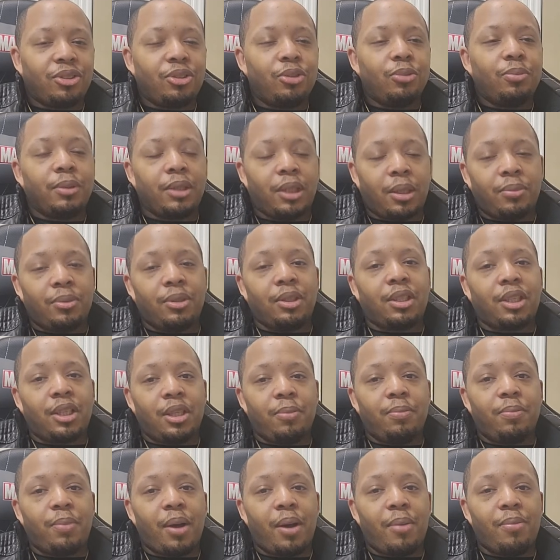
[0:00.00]
you'll be able to
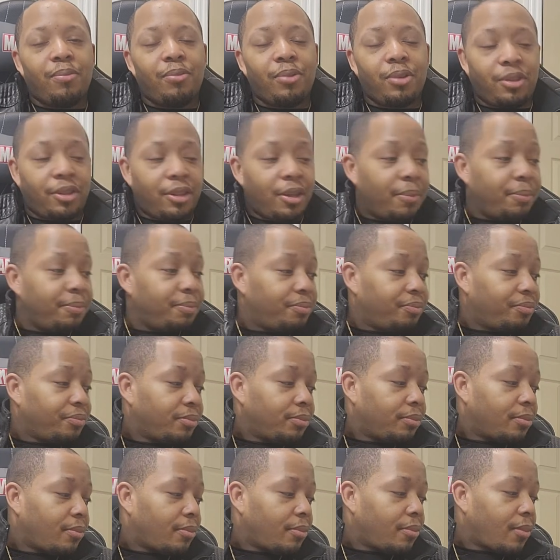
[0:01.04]
keep up with them.
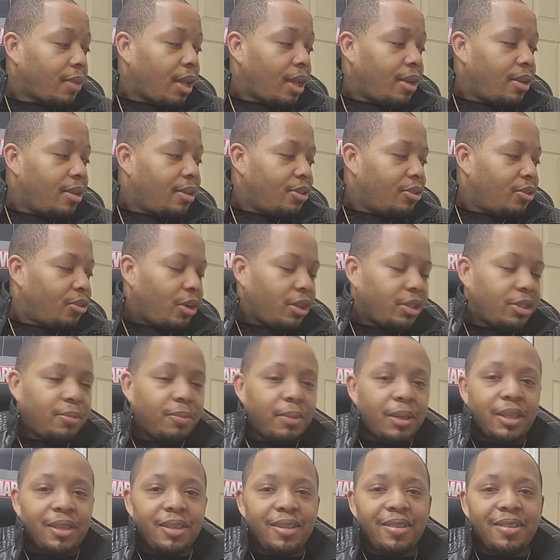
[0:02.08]
Trust
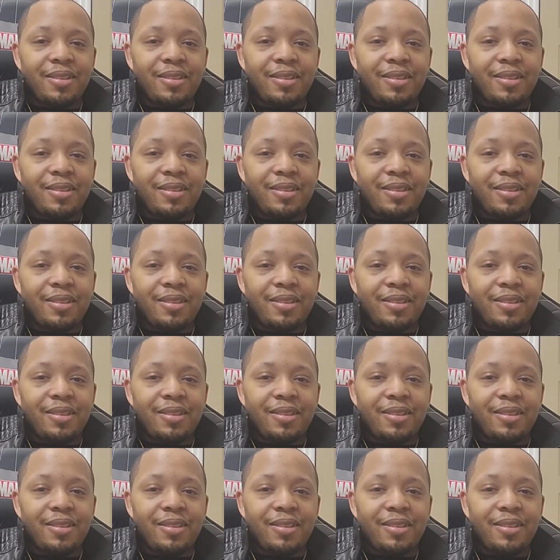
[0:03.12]
me.